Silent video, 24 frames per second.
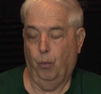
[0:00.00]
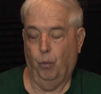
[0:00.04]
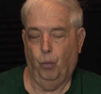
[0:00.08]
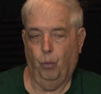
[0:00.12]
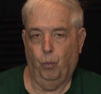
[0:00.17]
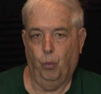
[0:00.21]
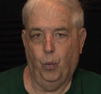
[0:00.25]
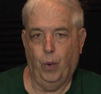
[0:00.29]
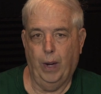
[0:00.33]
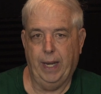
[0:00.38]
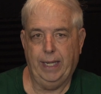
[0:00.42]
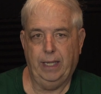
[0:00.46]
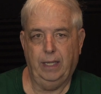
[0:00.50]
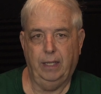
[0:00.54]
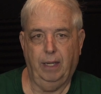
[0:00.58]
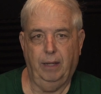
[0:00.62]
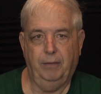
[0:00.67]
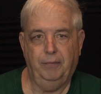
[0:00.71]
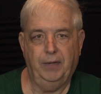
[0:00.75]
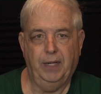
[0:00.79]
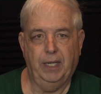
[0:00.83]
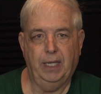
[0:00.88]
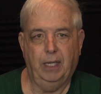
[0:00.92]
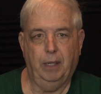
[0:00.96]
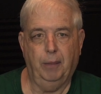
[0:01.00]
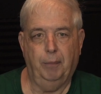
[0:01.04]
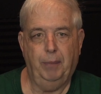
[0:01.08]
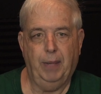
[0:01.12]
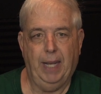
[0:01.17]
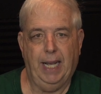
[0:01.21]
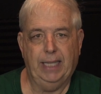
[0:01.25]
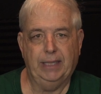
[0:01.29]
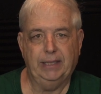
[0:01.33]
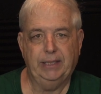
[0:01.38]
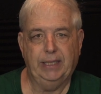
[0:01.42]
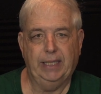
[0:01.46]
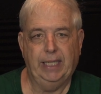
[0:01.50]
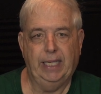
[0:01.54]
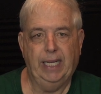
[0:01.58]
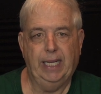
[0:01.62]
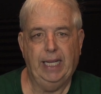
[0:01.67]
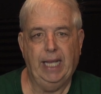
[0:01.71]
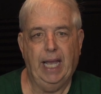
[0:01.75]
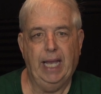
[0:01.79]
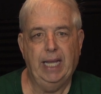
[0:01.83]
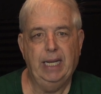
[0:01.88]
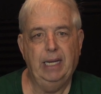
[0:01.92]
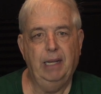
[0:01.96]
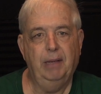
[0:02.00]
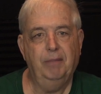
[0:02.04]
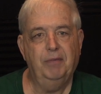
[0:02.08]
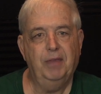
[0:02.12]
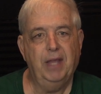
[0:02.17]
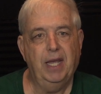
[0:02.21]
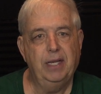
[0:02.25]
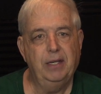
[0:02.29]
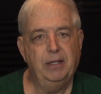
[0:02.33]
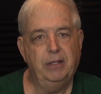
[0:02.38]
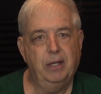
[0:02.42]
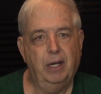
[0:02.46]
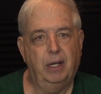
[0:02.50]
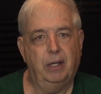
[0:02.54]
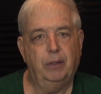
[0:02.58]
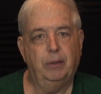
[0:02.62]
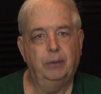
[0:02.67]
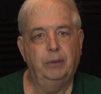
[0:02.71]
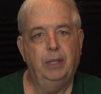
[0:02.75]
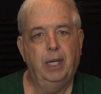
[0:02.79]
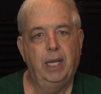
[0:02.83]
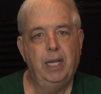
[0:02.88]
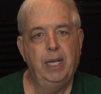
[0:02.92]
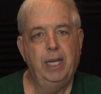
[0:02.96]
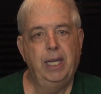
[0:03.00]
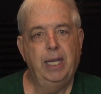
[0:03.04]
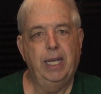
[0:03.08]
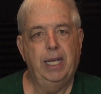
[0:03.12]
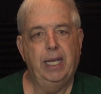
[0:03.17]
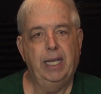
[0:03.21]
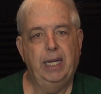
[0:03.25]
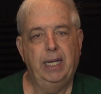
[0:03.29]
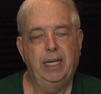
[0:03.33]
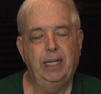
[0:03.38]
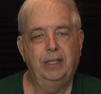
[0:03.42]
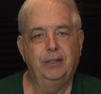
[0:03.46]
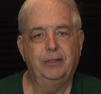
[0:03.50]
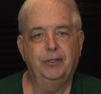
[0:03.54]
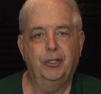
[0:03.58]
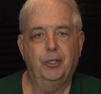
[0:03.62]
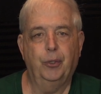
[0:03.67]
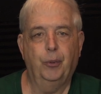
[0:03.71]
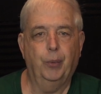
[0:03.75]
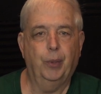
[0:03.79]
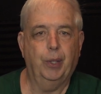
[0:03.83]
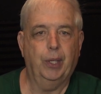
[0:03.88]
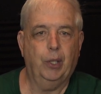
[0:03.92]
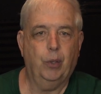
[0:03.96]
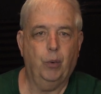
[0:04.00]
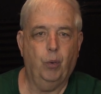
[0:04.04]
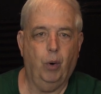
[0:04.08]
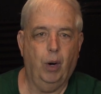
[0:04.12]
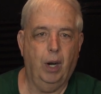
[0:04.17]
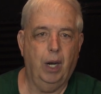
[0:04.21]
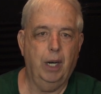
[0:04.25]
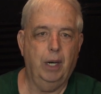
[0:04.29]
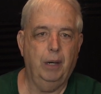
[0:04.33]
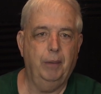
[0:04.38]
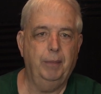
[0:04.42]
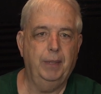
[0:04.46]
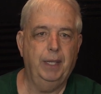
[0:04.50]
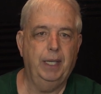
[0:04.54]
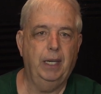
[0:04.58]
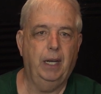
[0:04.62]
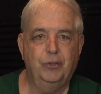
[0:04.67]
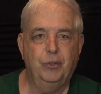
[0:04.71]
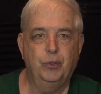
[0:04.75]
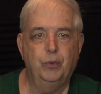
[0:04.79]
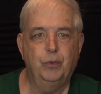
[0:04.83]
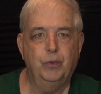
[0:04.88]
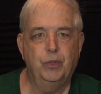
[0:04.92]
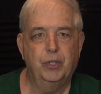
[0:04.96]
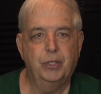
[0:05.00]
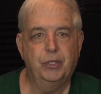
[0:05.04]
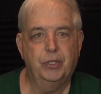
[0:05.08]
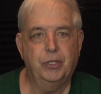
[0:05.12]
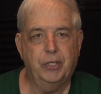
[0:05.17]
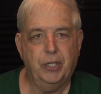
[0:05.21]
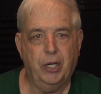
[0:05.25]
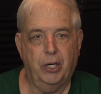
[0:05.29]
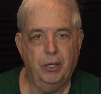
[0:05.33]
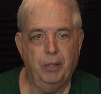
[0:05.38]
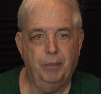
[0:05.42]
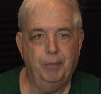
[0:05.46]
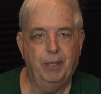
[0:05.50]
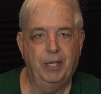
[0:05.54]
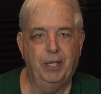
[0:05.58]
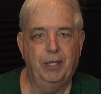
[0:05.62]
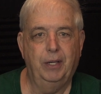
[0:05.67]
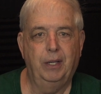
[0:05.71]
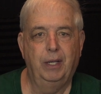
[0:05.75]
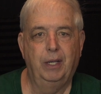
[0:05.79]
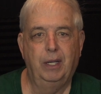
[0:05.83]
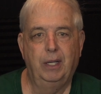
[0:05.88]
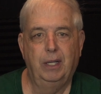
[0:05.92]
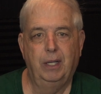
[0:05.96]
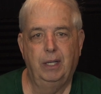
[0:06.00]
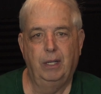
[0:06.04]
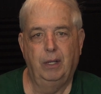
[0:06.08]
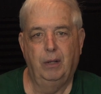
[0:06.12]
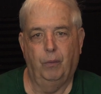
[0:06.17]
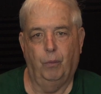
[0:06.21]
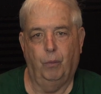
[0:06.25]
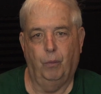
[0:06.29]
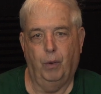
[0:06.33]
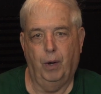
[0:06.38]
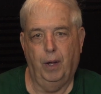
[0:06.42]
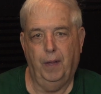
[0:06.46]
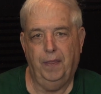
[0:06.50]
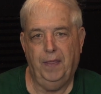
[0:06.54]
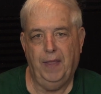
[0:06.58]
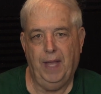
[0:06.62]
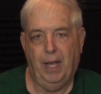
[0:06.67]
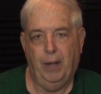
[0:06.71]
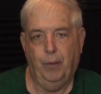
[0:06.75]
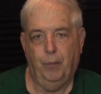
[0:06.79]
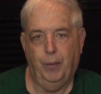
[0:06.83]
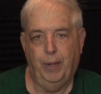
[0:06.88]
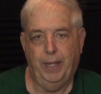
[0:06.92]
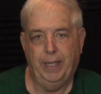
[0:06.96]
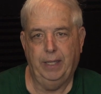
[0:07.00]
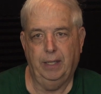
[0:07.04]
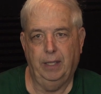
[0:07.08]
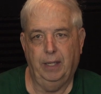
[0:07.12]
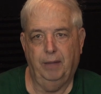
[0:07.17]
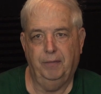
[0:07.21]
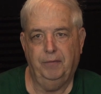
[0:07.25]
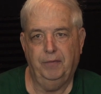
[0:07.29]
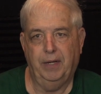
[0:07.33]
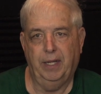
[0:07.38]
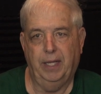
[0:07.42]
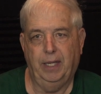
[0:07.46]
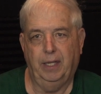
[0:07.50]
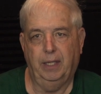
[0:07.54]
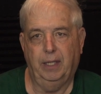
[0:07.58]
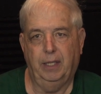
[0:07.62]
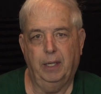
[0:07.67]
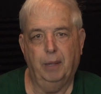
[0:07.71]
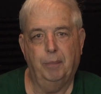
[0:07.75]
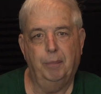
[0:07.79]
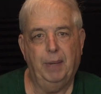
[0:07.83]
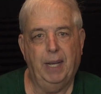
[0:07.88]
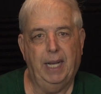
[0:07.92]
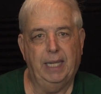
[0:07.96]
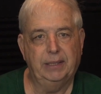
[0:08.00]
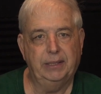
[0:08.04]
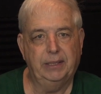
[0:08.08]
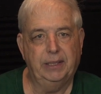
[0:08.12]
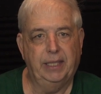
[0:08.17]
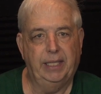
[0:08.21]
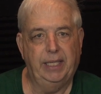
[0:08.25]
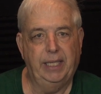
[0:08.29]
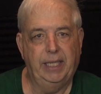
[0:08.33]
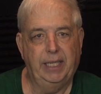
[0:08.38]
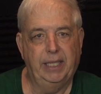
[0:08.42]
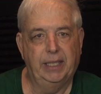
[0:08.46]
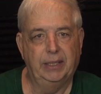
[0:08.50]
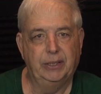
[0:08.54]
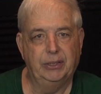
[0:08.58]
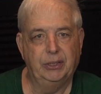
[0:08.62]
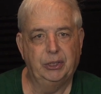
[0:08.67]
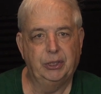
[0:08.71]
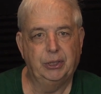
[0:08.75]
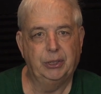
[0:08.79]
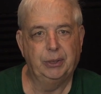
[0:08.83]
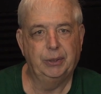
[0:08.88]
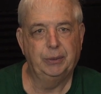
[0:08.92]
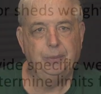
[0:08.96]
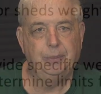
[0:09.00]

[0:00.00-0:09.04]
weightlifting capacity, and if they don't, it is the requirement to determine what that weightlifting capacity is.